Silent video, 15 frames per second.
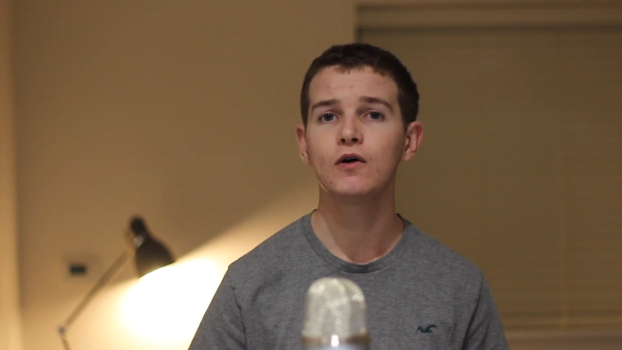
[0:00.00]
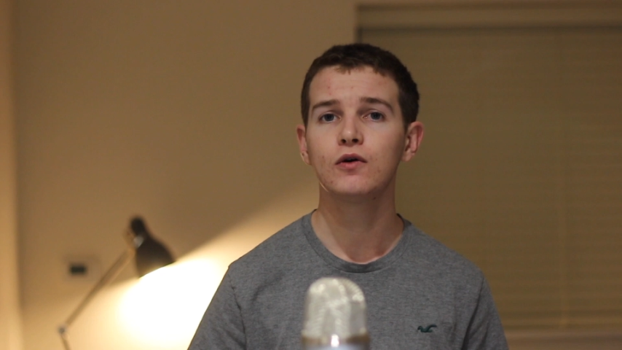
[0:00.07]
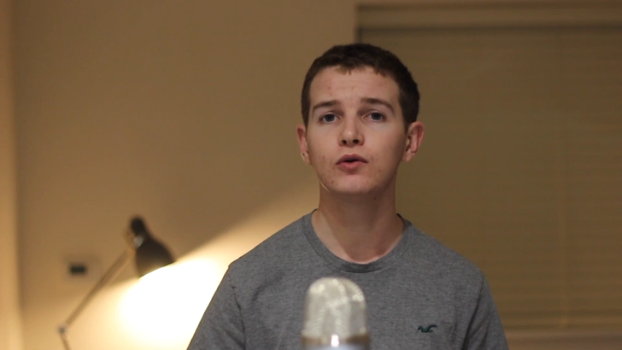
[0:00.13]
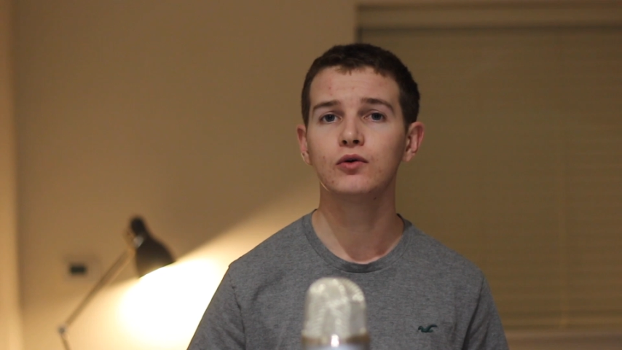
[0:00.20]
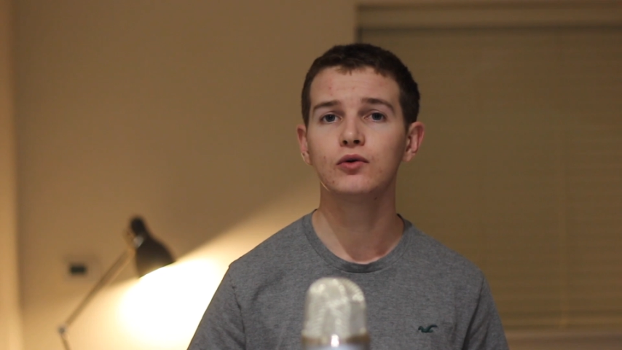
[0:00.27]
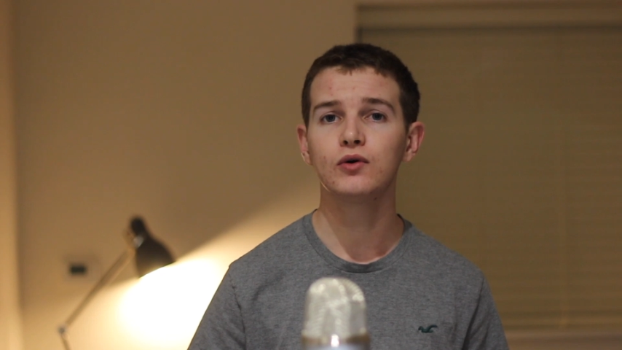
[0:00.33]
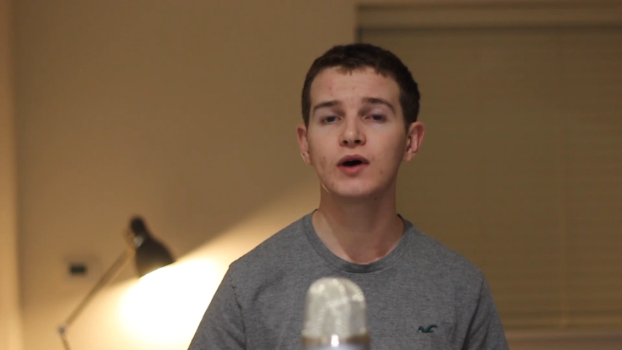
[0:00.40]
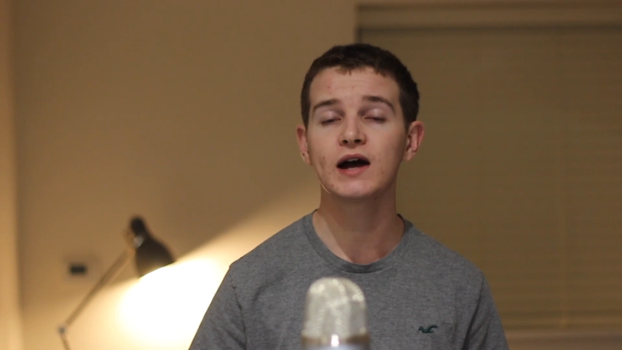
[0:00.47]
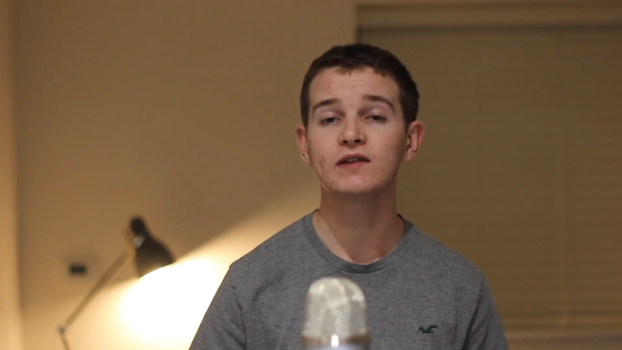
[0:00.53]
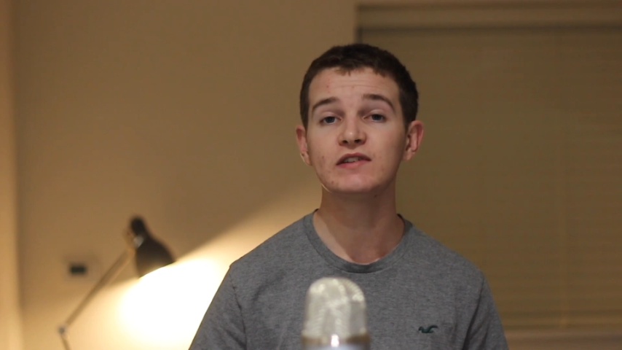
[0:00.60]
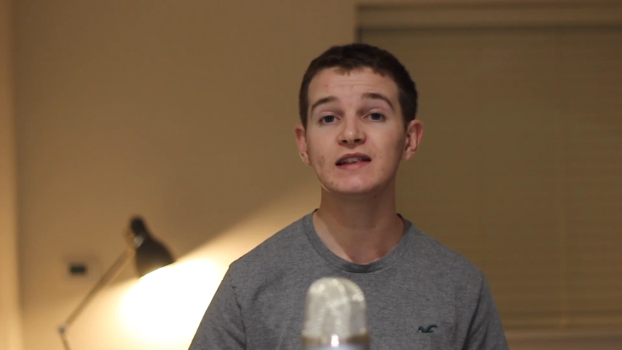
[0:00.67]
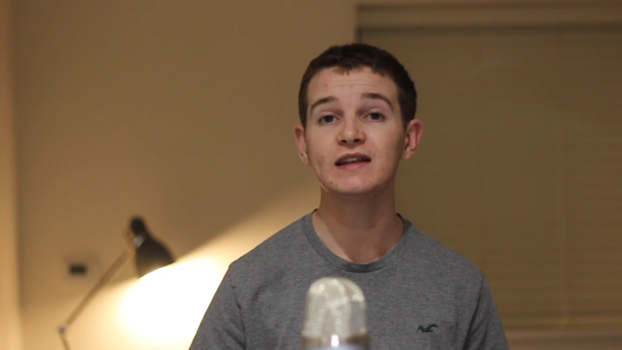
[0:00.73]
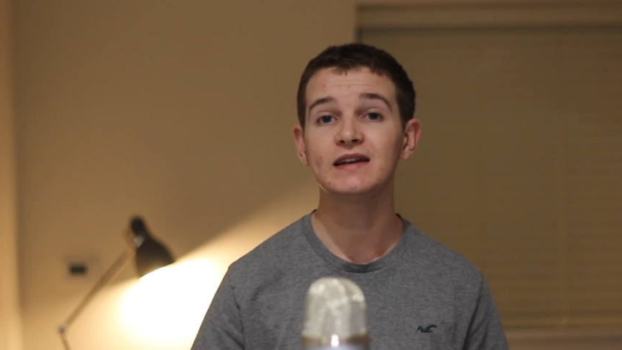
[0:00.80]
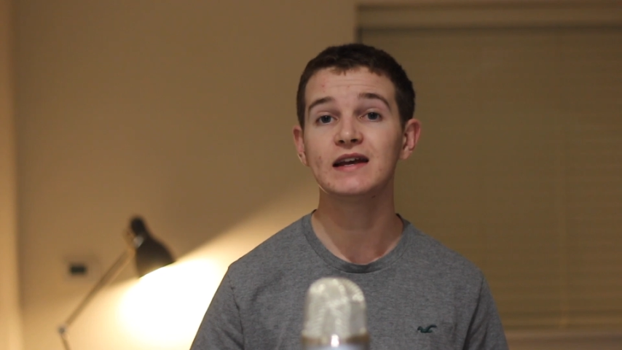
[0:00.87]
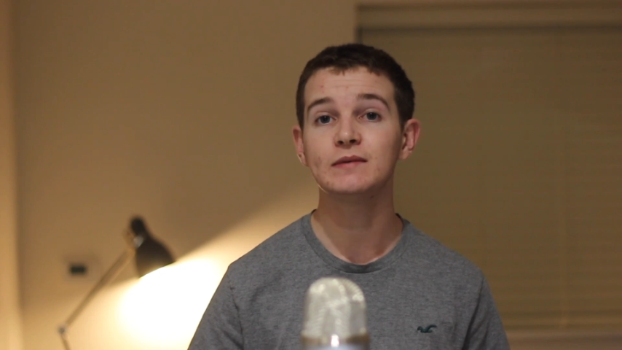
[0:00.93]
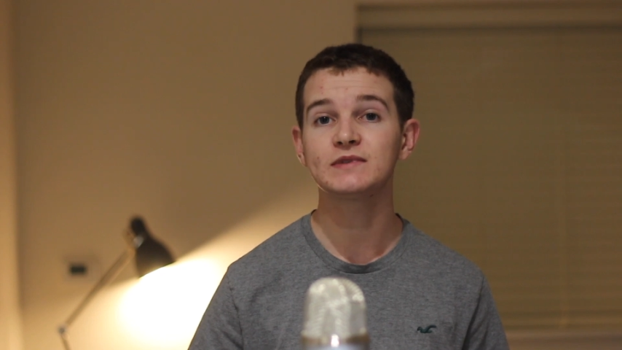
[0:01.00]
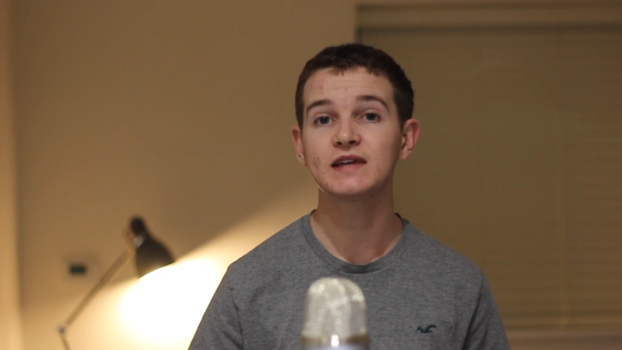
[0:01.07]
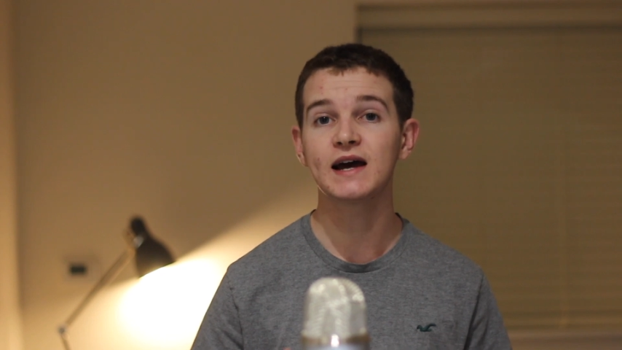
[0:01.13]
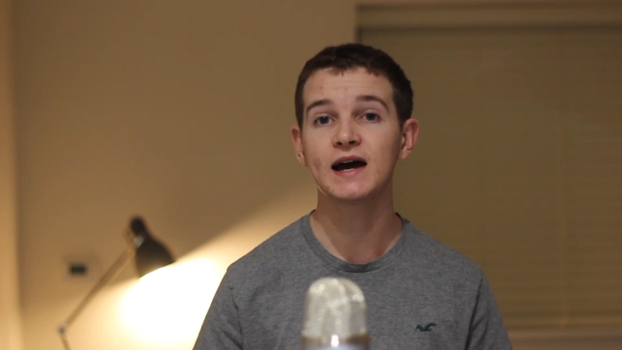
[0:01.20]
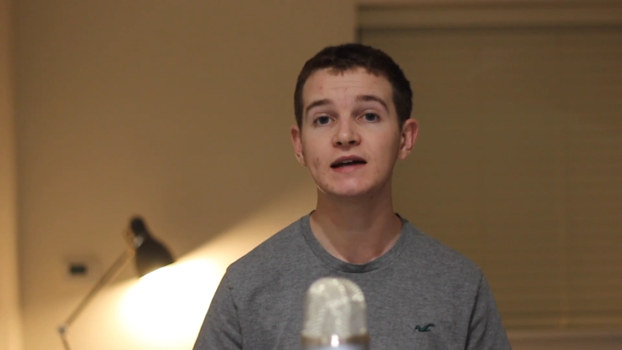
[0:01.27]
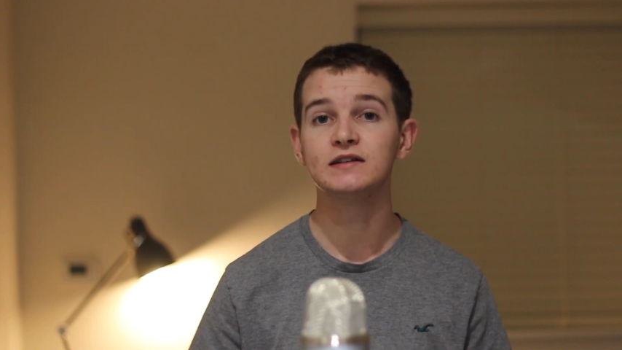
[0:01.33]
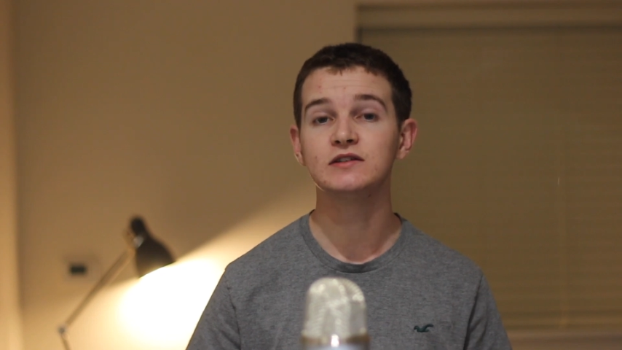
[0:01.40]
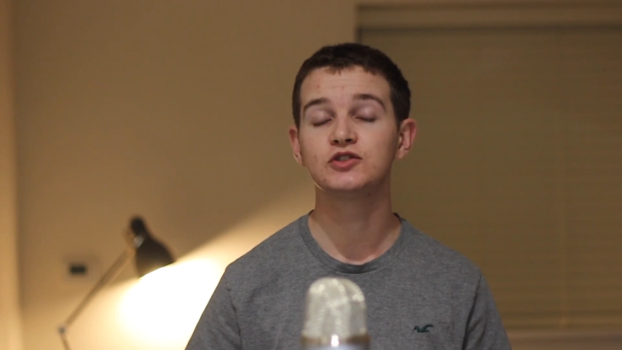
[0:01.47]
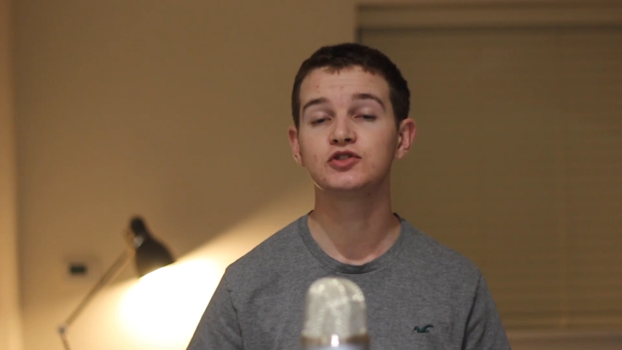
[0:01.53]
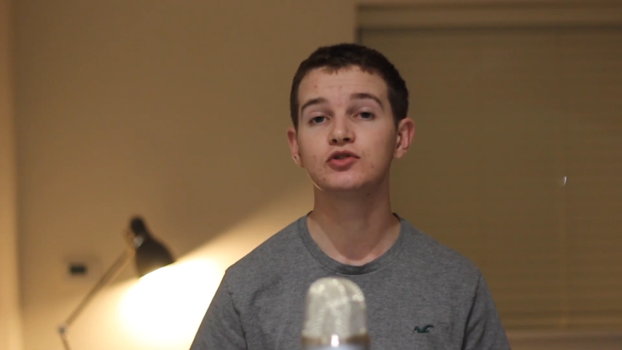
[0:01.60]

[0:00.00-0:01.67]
or having their names added